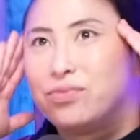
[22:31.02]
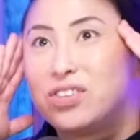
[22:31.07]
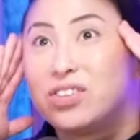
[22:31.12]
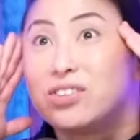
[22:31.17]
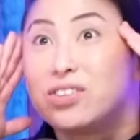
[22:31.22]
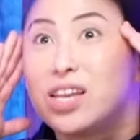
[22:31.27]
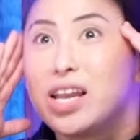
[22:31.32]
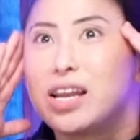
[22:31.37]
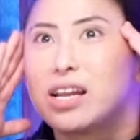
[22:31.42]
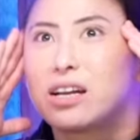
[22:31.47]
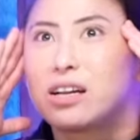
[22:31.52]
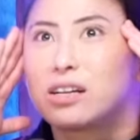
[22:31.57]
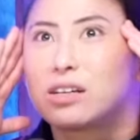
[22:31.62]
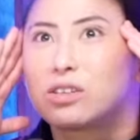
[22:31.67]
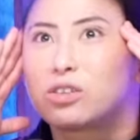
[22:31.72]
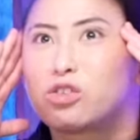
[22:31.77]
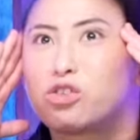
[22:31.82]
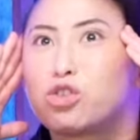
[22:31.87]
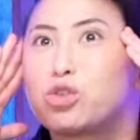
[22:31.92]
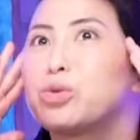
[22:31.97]
just like
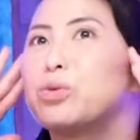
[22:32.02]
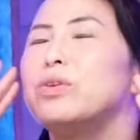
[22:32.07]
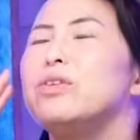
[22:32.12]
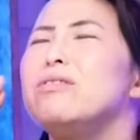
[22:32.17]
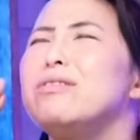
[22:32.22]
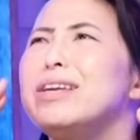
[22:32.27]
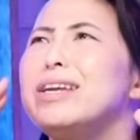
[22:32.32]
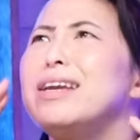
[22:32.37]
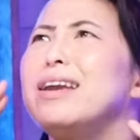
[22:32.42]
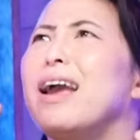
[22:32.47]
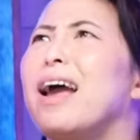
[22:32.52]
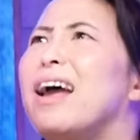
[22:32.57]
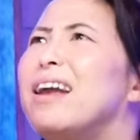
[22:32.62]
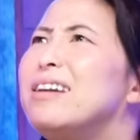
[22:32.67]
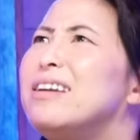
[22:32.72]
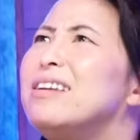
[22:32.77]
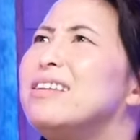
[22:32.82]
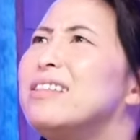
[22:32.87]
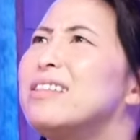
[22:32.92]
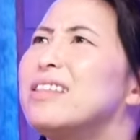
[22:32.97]
truly
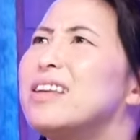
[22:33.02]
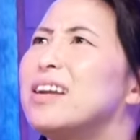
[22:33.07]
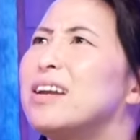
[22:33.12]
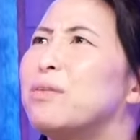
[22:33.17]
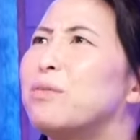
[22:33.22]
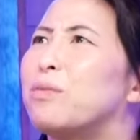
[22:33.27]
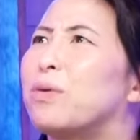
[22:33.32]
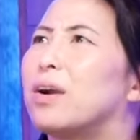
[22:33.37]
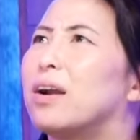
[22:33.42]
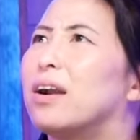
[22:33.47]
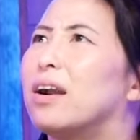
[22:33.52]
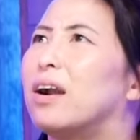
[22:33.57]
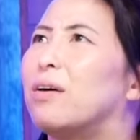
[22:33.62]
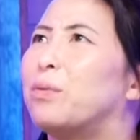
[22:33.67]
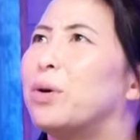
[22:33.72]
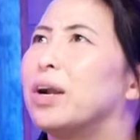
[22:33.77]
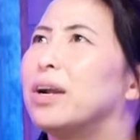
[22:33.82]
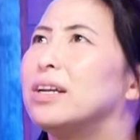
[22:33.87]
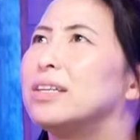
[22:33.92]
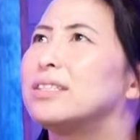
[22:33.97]
anything
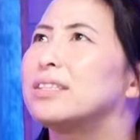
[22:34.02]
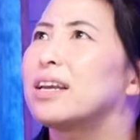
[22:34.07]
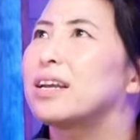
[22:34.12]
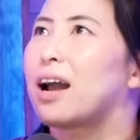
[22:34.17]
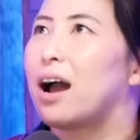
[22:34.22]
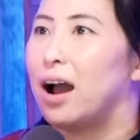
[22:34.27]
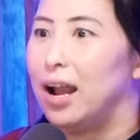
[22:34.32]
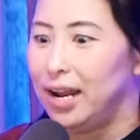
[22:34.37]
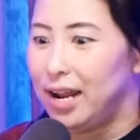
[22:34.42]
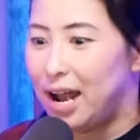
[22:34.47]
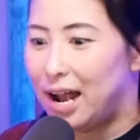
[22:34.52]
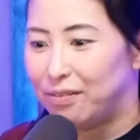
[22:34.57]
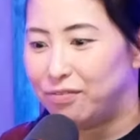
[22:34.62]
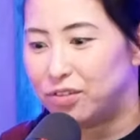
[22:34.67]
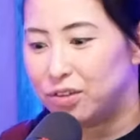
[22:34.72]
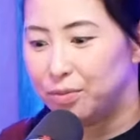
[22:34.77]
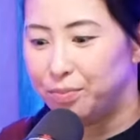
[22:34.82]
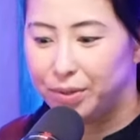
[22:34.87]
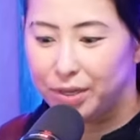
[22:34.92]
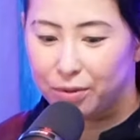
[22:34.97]
where it's like, I
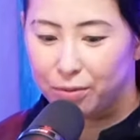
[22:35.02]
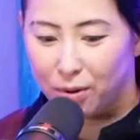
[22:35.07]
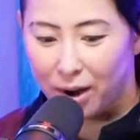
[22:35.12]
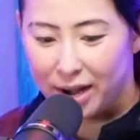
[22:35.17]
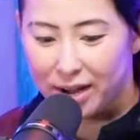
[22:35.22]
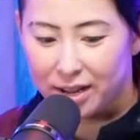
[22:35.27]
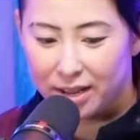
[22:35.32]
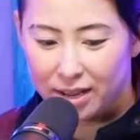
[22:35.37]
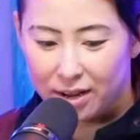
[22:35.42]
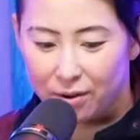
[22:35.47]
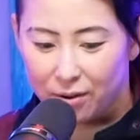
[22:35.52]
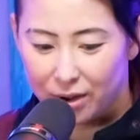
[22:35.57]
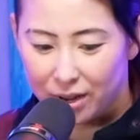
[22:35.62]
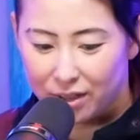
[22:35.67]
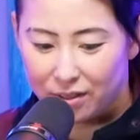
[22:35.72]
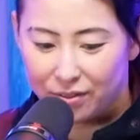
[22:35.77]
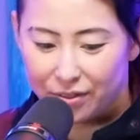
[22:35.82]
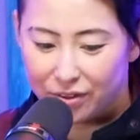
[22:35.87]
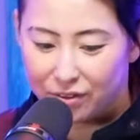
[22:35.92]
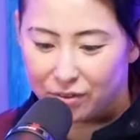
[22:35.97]
have to be right here in